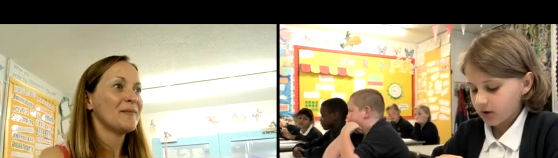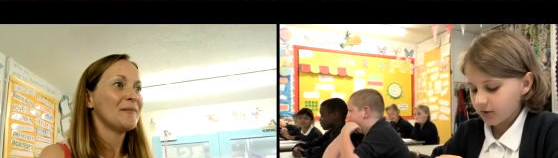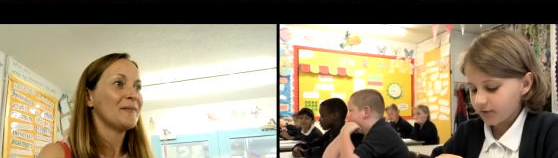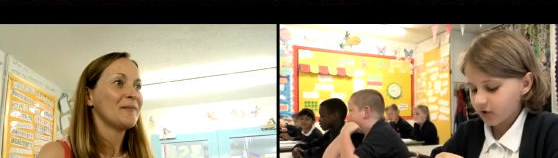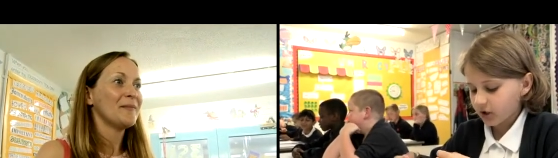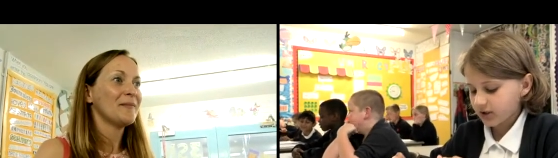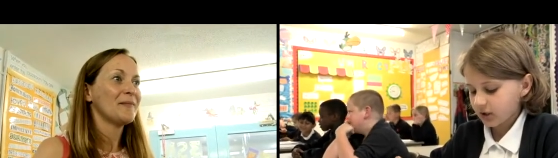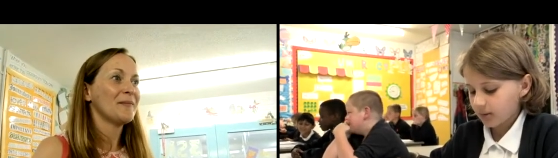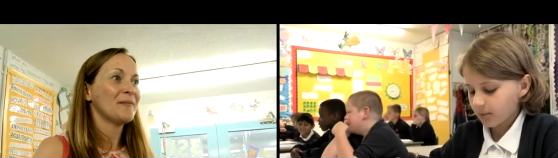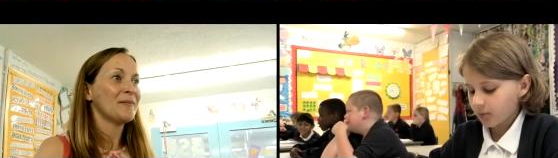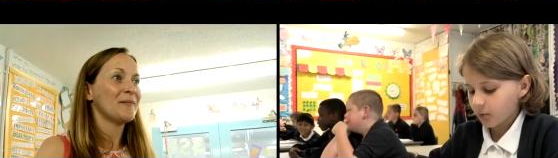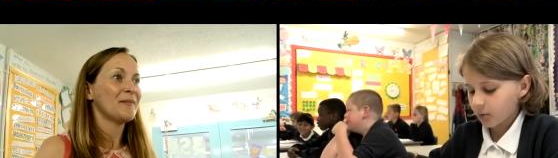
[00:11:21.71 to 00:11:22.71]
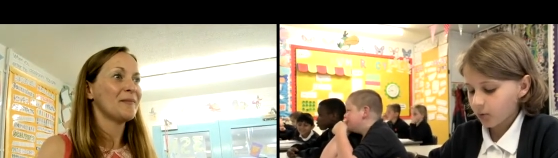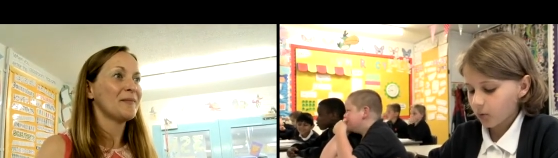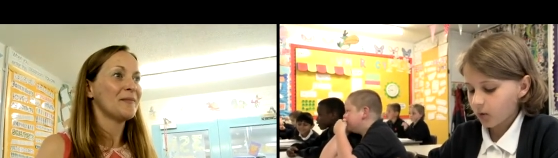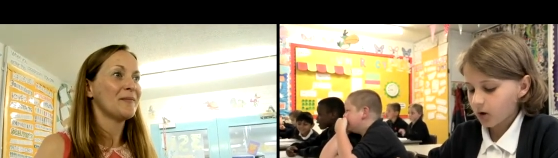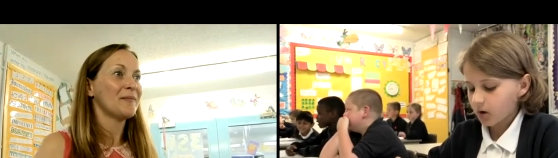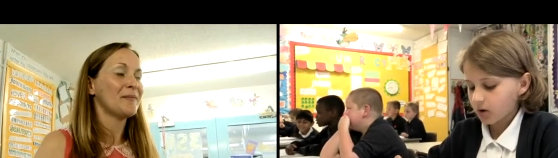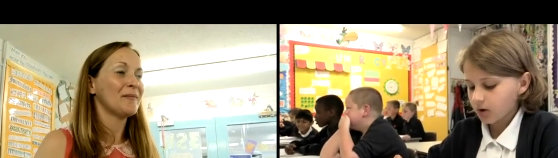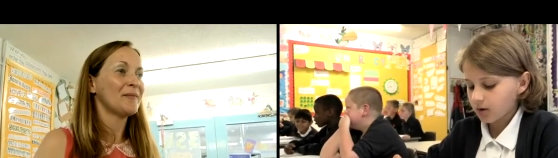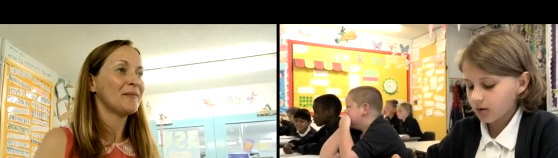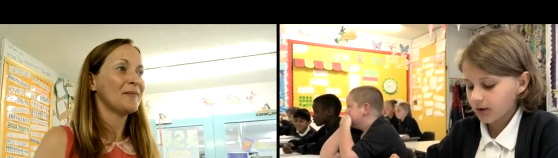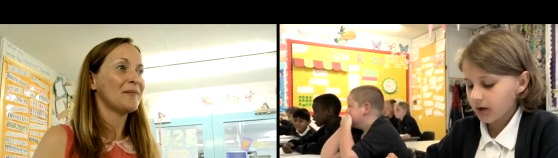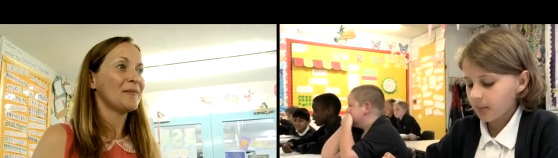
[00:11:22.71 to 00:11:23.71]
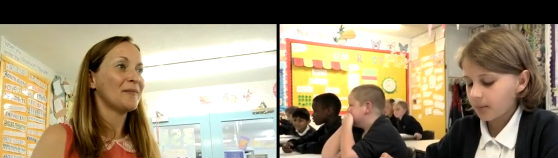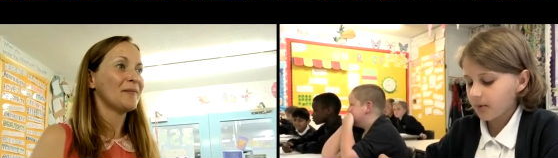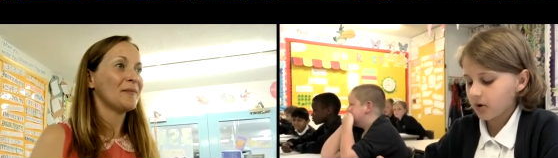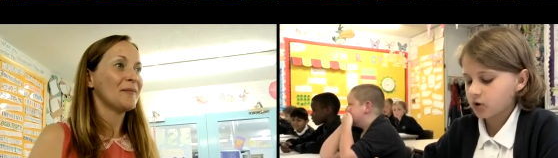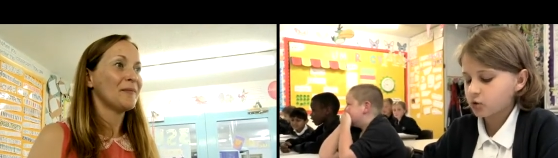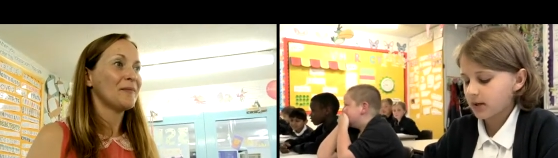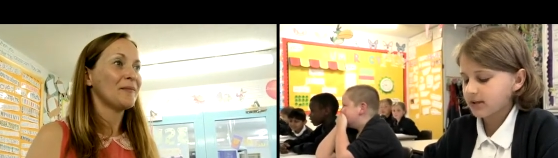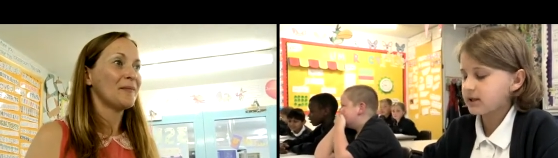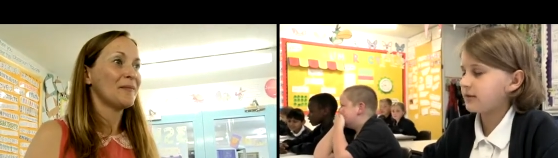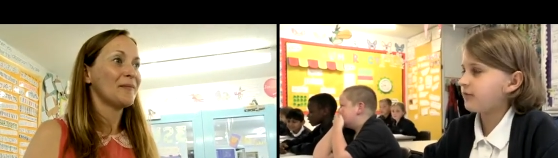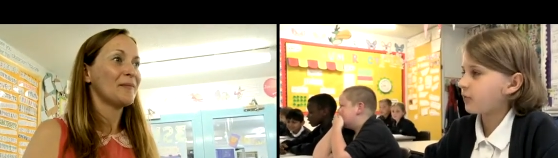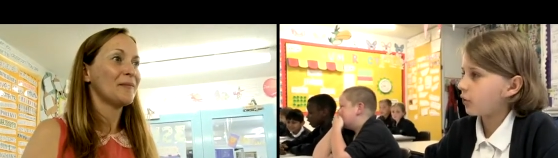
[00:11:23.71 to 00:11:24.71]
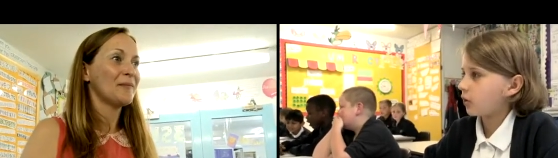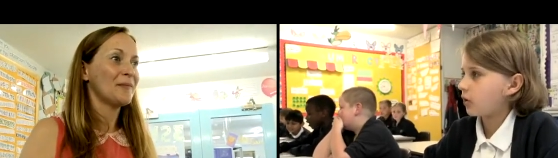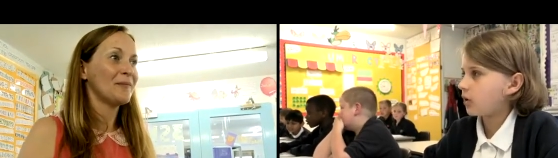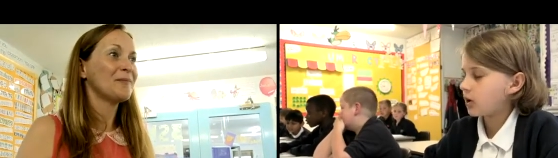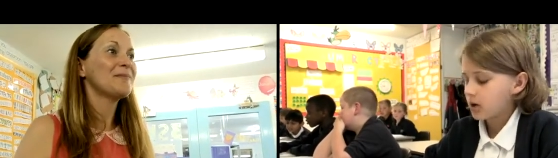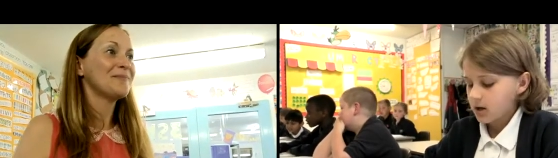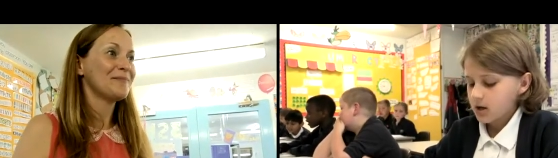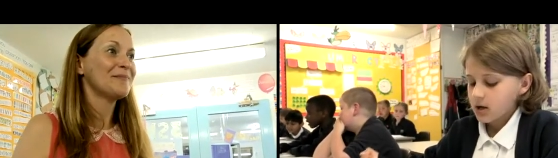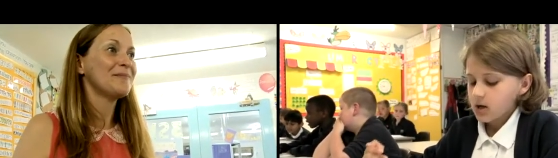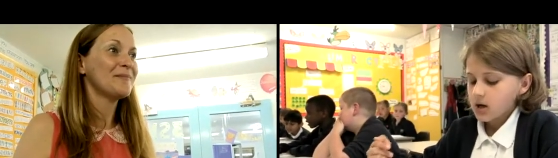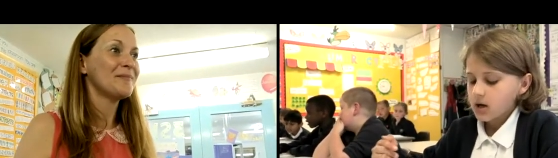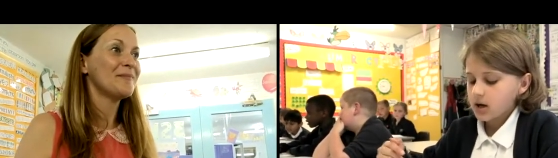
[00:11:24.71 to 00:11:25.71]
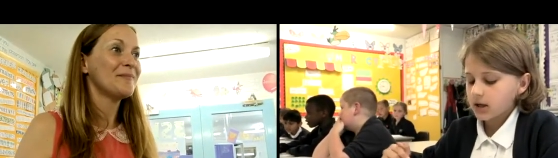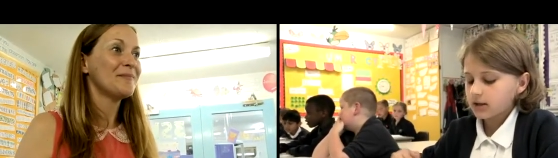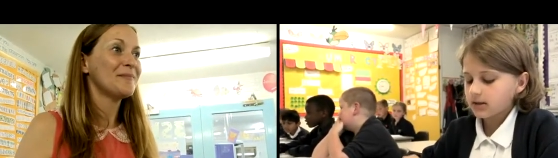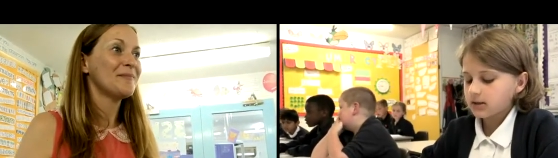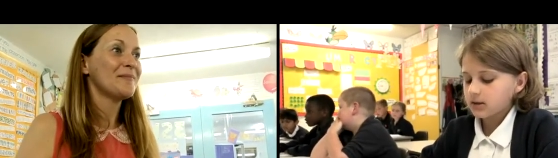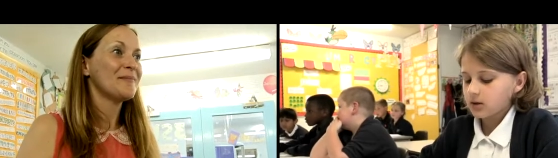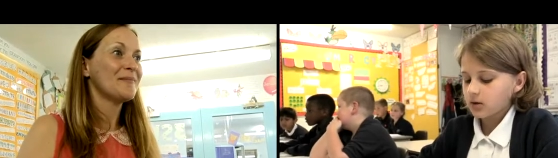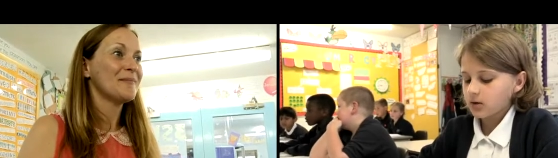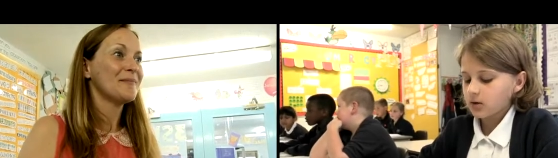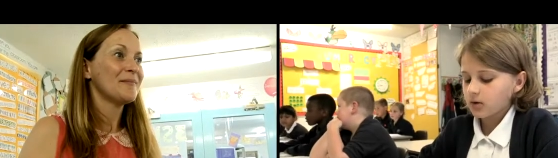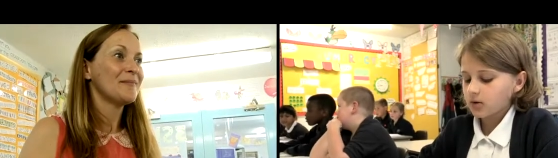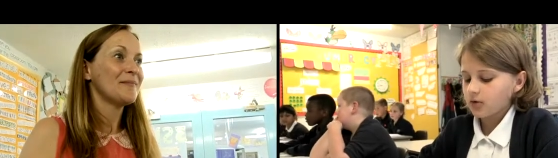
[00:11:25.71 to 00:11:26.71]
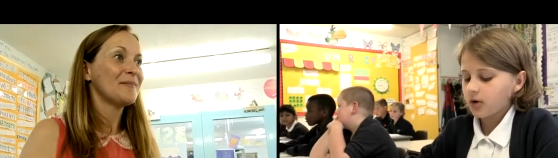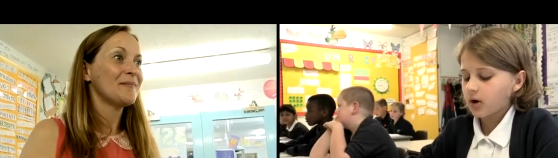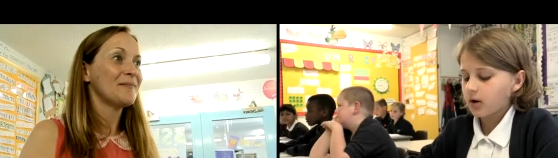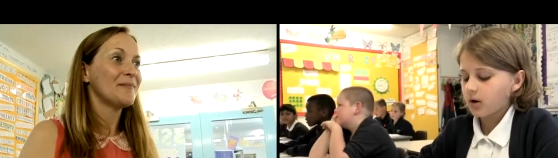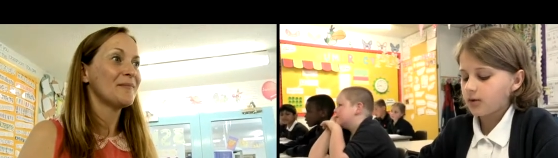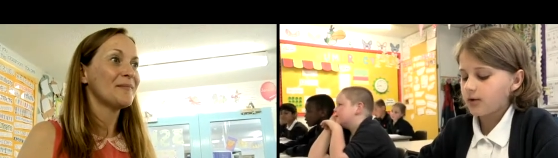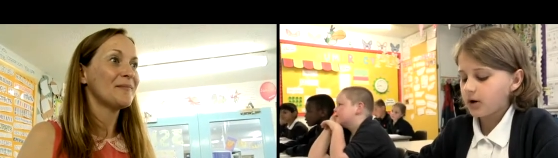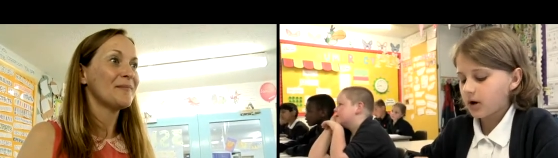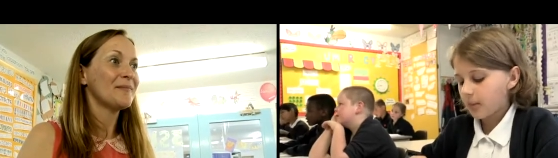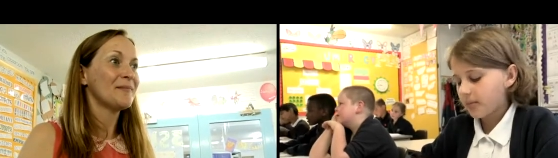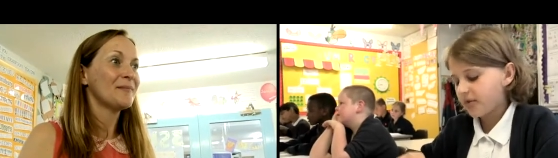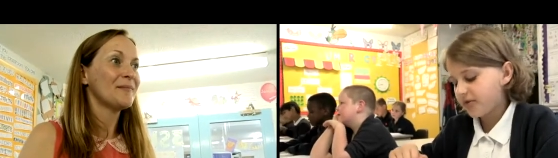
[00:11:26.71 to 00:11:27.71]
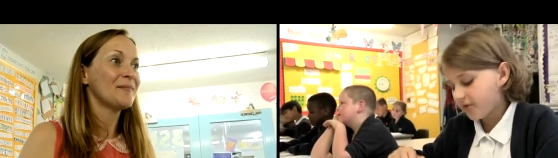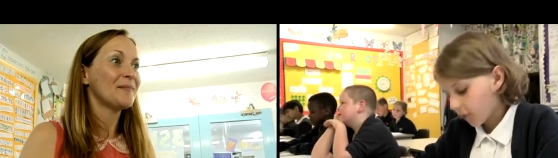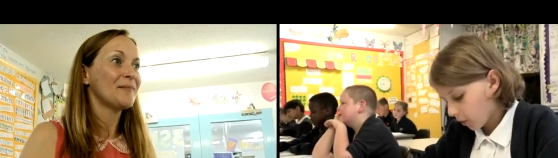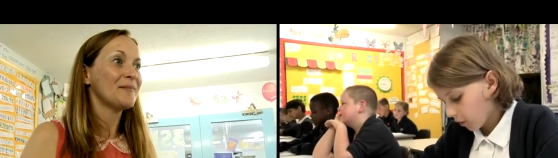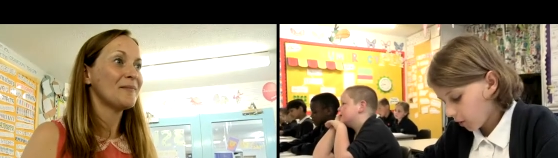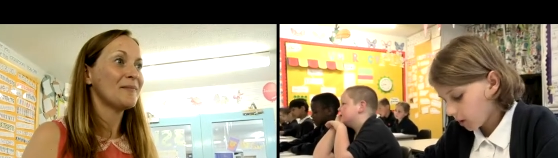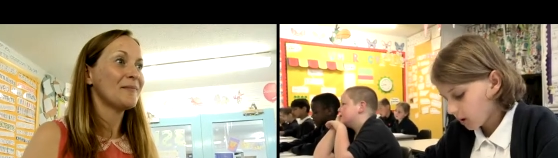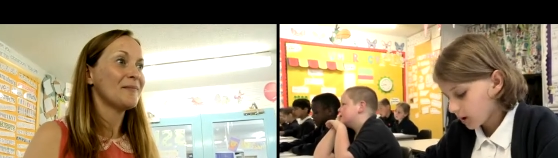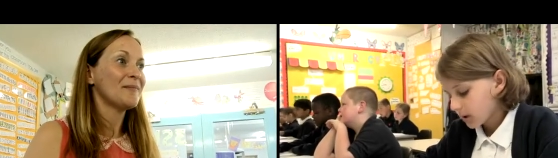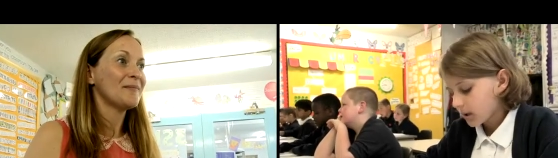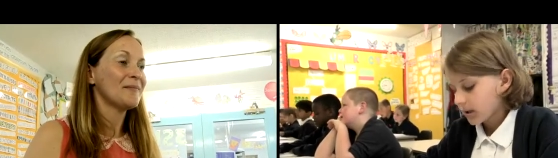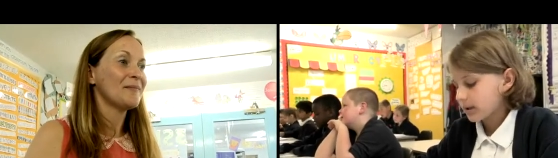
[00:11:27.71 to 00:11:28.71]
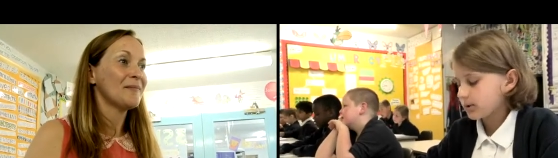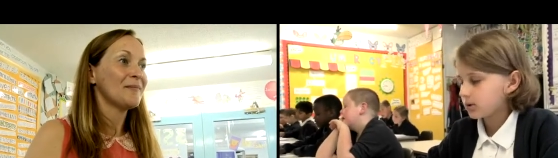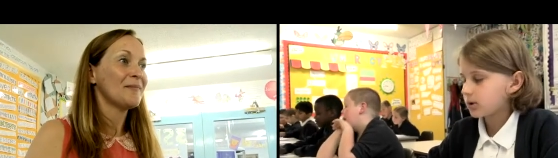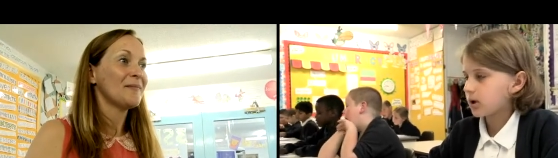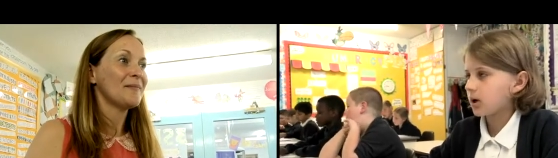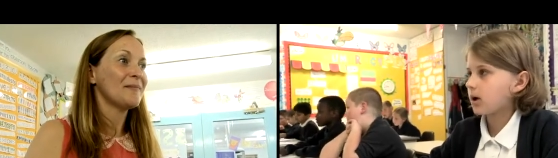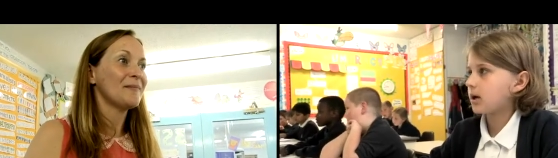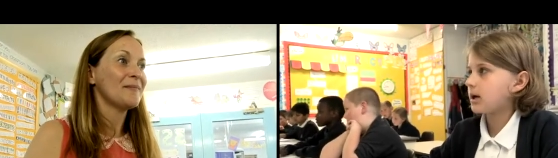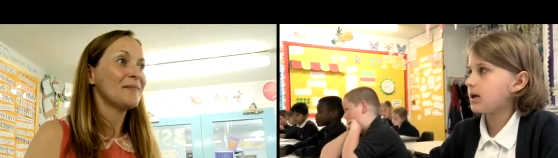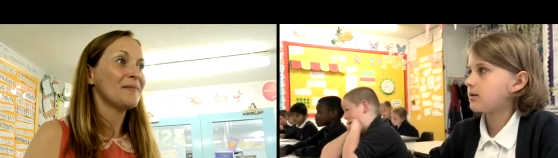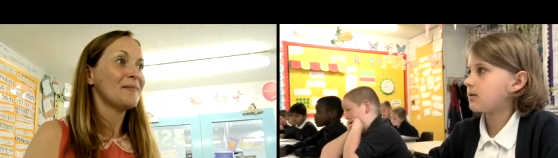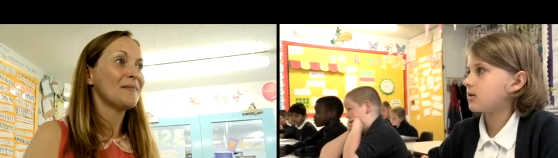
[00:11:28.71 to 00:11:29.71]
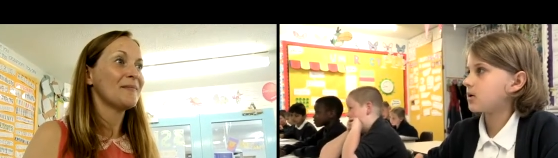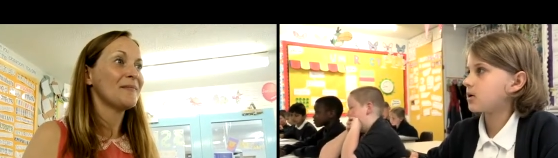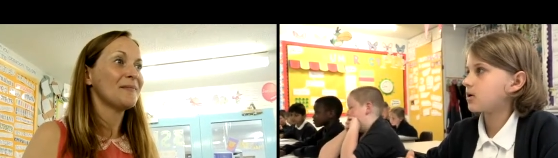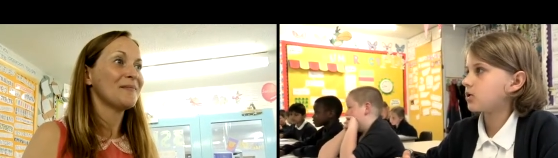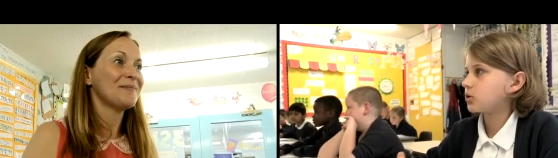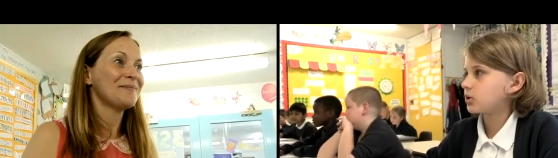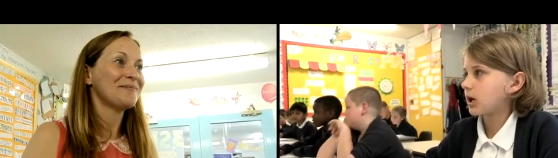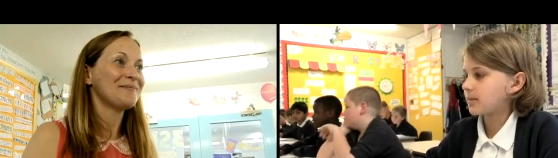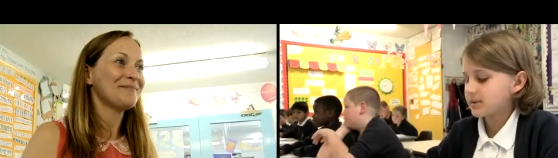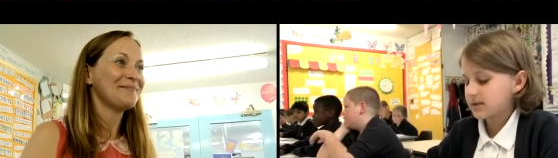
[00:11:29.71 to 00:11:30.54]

Speaker 1: for an example, the number 24, it, the, the number 4 is uh, in the two times